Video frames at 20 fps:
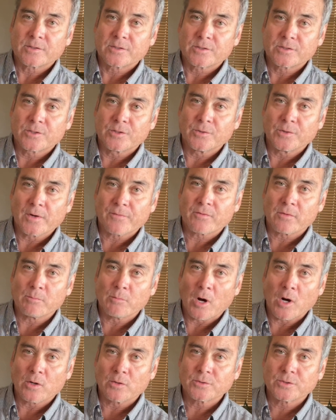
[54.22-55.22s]
two different
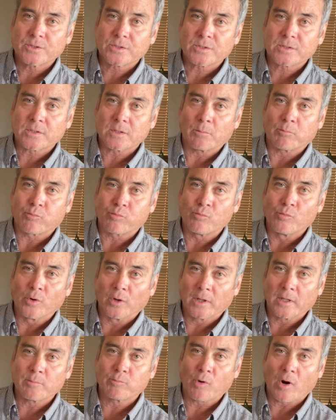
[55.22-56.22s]
modes, the
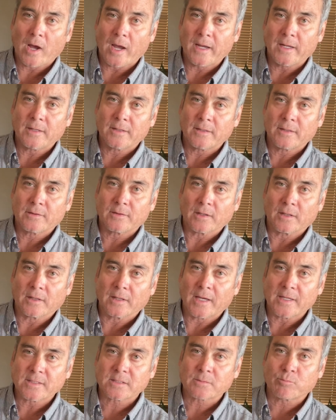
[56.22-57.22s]
really bright, the
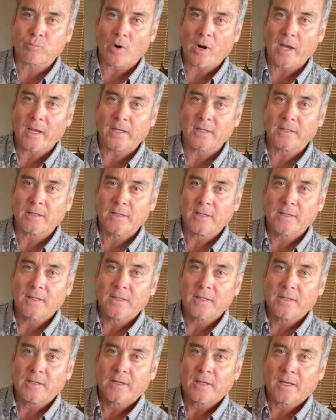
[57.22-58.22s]
less bright,
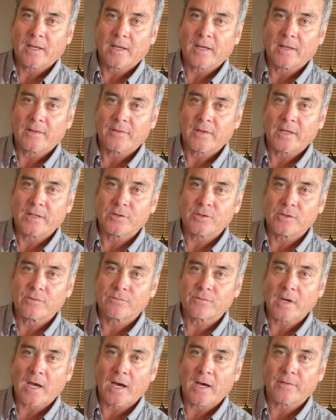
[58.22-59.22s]
and then you've
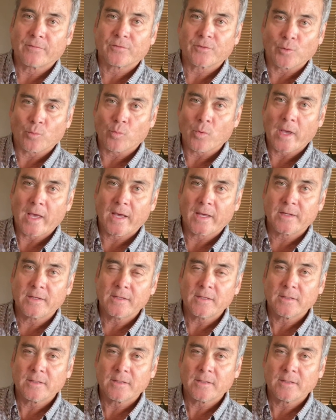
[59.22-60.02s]
got the red,